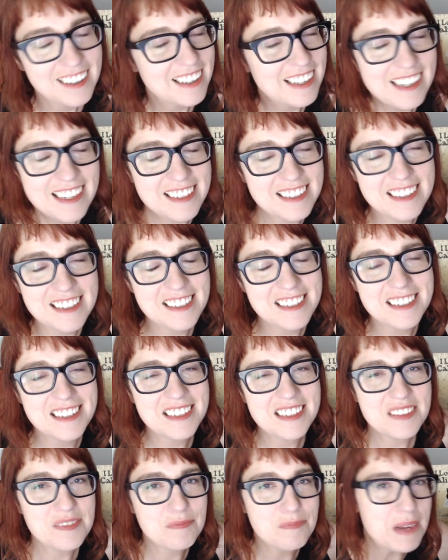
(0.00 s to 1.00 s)
It
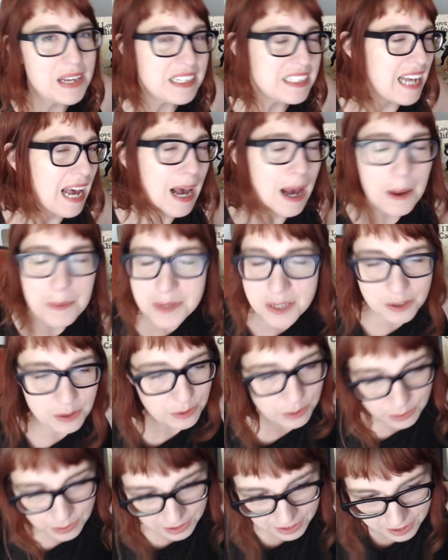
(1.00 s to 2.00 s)
makes
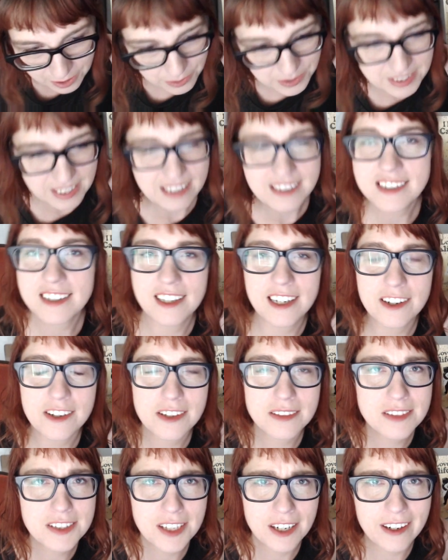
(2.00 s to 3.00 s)
absolutely no sense,
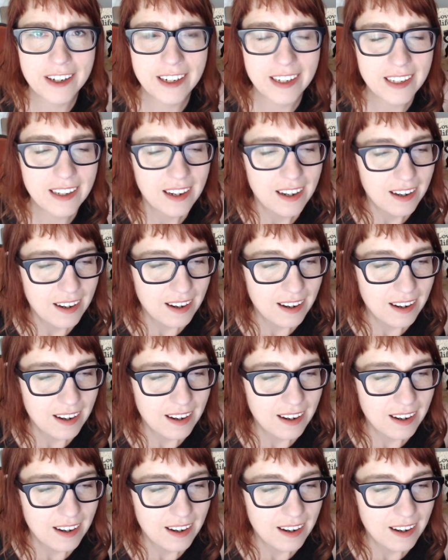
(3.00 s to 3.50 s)
Laird. Sorry.